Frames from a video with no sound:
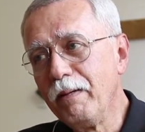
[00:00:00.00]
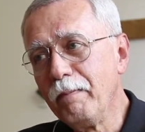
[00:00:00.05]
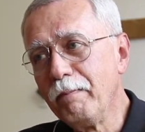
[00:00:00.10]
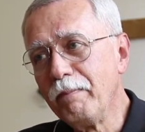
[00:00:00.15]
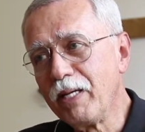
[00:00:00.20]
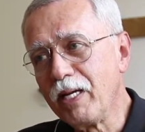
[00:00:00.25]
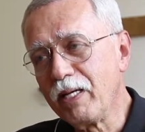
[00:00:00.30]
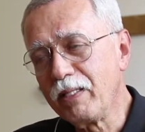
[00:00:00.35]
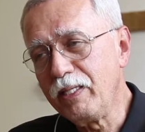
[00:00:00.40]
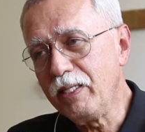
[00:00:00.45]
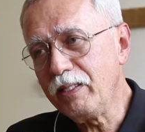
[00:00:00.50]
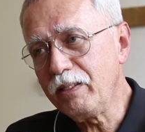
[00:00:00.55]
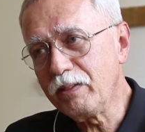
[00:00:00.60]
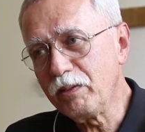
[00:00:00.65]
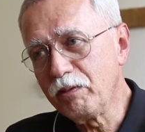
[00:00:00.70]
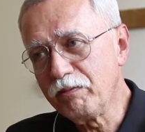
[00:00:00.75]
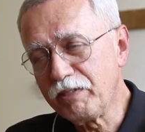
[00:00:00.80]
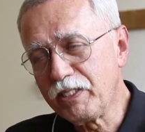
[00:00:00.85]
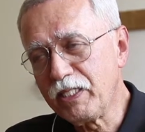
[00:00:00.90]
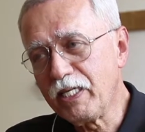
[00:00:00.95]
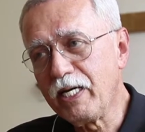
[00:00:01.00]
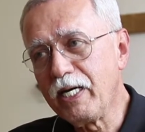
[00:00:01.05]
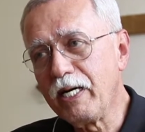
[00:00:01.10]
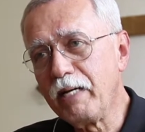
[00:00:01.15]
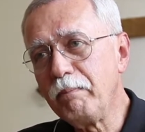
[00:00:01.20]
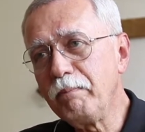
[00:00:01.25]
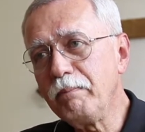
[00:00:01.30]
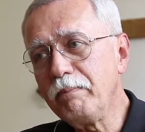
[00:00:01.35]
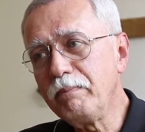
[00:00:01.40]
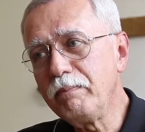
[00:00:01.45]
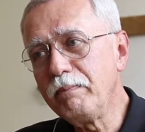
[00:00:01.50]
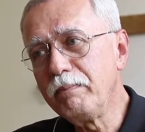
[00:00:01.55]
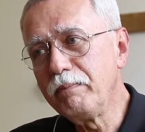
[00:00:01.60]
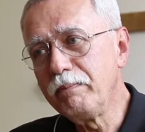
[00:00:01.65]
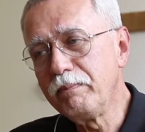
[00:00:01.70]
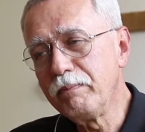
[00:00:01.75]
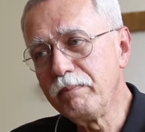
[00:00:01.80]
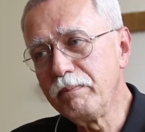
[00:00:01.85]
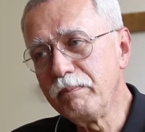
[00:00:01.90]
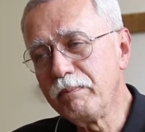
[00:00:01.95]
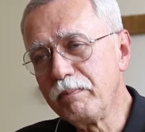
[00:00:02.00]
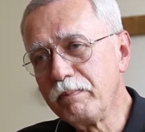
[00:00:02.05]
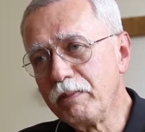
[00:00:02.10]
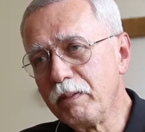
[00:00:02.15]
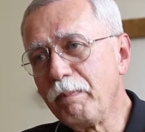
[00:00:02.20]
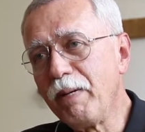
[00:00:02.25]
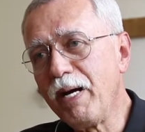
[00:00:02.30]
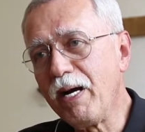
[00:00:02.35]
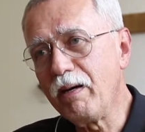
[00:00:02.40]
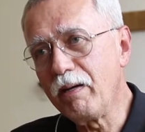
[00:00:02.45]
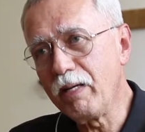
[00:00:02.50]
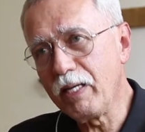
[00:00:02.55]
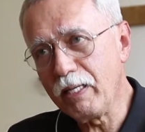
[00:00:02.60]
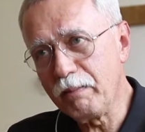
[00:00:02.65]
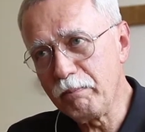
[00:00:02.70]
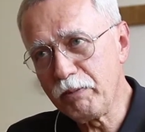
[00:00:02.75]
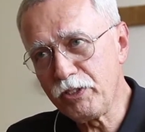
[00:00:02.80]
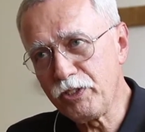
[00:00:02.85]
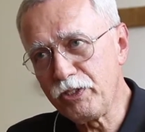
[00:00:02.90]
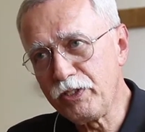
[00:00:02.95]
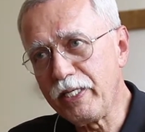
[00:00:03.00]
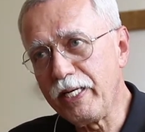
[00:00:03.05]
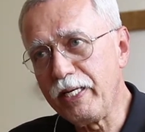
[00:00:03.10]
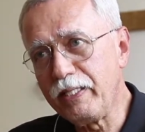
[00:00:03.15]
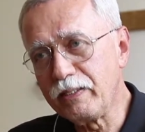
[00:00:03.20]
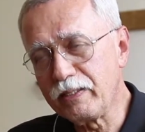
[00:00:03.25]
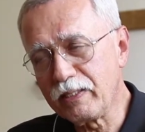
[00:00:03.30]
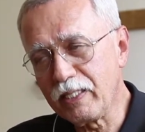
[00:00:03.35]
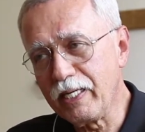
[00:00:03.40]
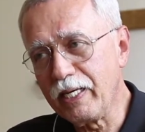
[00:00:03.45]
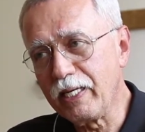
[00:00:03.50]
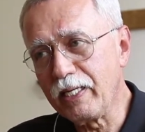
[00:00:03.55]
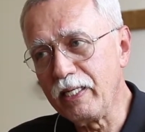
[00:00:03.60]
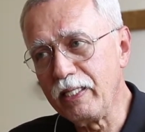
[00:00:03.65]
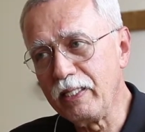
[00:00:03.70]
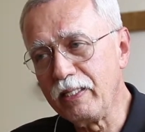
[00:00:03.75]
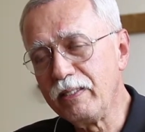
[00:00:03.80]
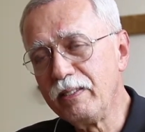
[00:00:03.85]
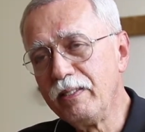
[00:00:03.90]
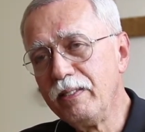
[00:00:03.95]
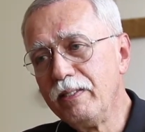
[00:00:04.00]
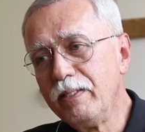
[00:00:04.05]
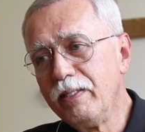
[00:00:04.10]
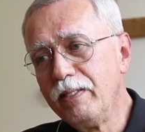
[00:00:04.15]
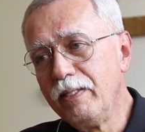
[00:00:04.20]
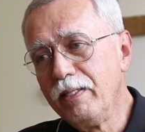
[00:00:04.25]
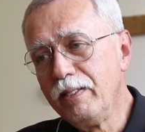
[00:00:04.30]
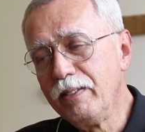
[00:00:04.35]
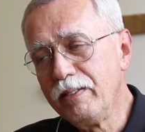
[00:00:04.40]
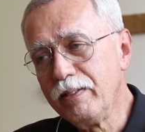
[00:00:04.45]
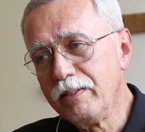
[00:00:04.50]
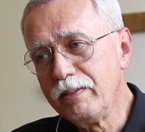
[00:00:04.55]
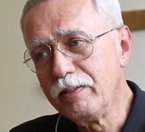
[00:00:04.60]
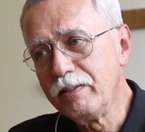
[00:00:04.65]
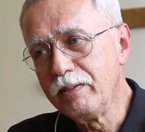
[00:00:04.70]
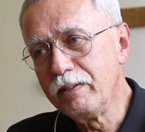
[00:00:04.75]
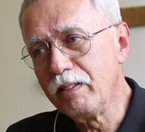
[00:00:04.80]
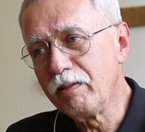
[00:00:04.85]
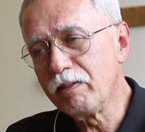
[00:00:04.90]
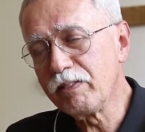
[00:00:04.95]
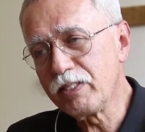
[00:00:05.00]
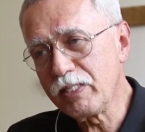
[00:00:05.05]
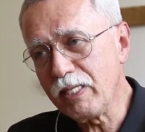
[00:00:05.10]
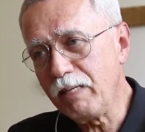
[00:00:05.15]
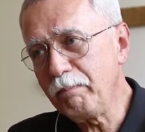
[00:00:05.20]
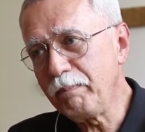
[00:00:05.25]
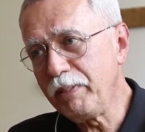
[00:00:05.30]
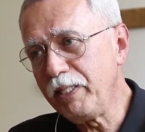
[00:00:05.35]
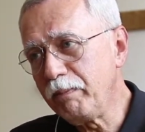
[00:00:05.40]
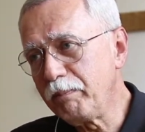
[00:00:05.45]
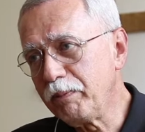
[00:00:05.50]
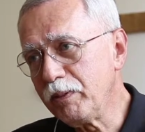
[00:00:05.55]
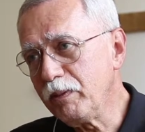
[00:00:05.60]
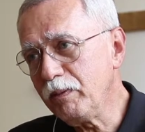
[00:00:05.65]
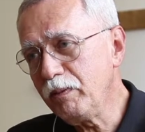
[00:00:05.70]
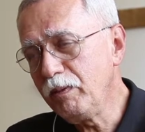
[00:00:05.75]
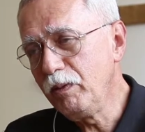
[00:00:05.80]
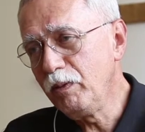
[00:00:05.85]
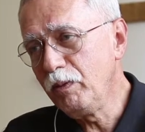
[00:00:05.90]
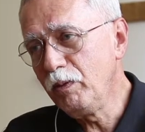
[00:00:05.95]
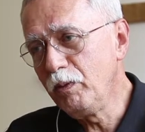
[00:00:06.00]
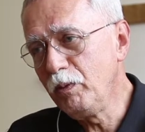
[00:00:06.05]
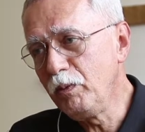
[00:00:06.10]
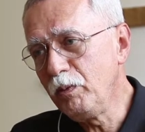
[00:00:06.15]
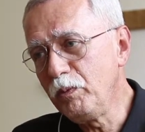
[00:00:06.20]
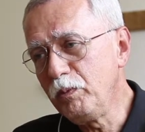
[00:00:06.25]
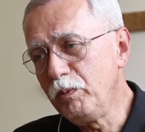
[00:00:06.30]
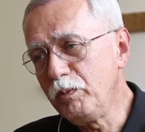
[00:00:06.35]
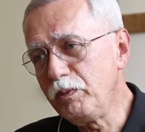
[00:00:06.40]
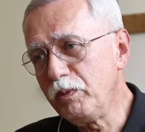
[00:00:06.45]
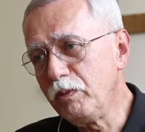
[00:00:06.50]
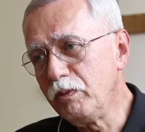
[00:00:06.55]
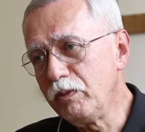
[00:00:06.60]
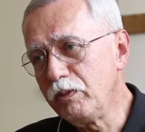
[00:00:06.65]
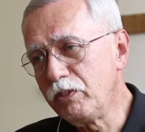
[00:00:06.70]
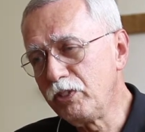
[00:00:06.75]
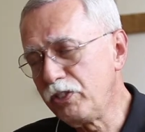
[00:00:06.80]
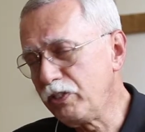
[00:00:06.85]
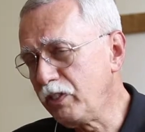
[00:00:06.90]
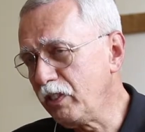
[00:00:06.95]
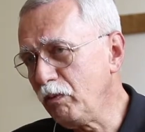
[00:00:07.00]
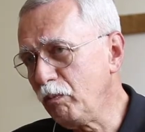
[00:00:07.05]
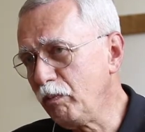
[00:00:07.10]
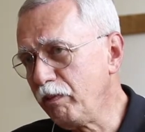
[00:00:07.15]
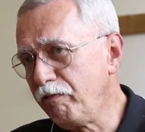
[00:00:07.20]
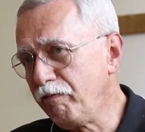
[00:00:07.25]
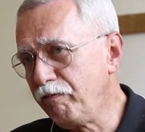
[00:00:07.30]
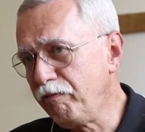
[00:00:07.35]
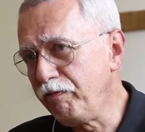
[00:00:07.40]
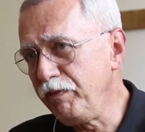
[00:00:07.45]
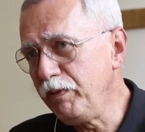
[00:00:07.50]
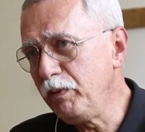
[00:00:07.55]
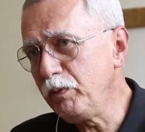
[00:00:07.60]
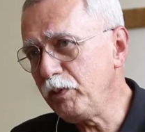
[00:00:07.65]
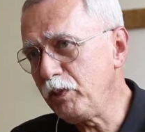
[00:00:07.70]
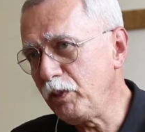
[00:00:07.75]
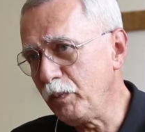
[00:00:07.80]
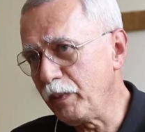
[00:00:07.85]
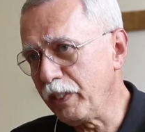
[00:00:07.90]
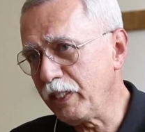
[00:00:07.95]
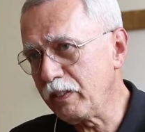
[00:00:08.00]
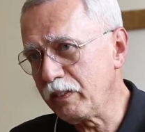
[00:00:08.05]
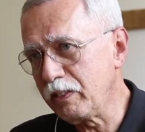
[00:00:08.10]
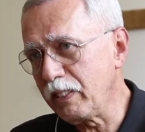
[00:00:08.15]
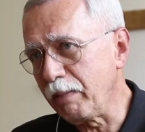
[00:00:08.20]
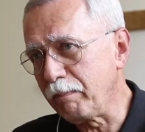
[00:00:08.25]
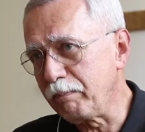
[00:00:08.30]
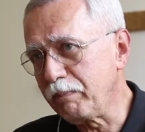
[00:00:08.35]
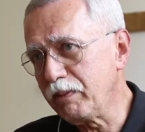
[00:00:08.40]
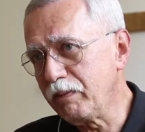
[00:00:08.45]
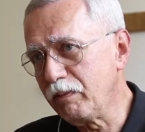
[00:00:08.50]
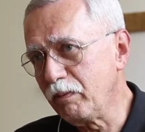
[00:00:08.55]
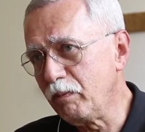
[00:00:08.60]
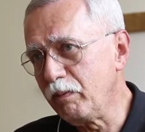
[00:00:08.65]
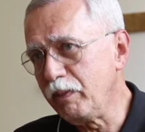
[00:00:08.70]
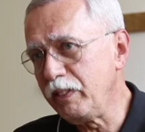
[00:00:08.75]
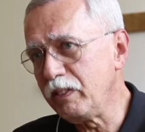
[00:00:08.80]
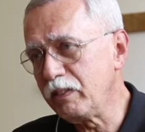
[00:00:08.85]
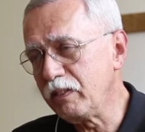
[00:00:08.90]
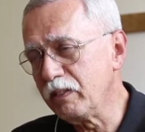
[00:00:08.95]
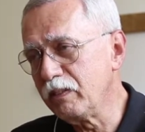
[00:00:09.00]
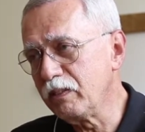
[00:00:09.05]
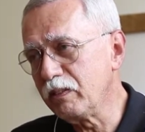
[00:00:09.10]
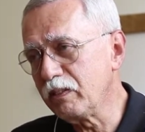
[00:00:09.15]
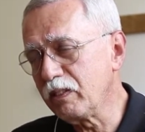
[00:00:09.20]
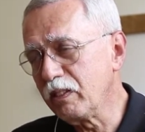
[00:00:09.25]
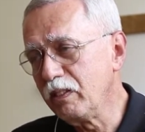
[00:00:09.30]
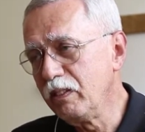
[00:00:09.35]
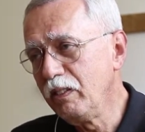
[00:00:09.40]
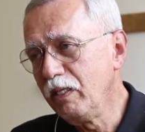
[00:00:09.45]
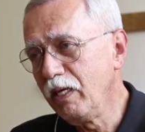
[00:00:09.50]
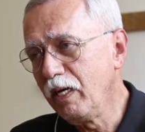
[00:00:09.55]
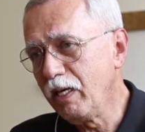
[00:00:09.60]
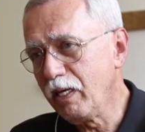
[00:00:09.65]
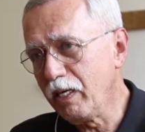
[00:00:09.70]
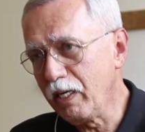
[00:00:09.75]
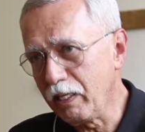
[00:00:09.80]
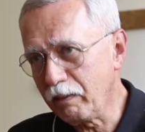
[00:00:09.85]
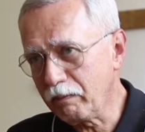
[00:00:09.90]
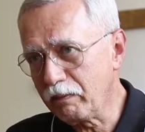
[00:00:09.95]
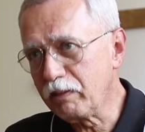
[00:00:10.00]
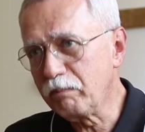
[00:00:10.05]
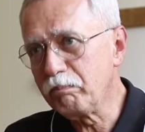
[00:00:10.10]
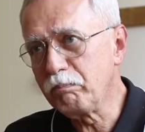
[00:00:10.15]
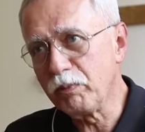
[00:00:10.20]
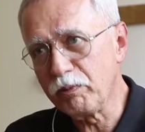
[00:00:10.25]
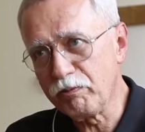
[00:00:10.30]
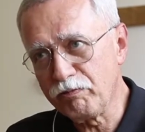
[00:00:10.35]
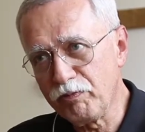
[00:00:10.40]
But I think over time, the paradigm has changed slightly. There are some people who still refuse to accept the reasons I put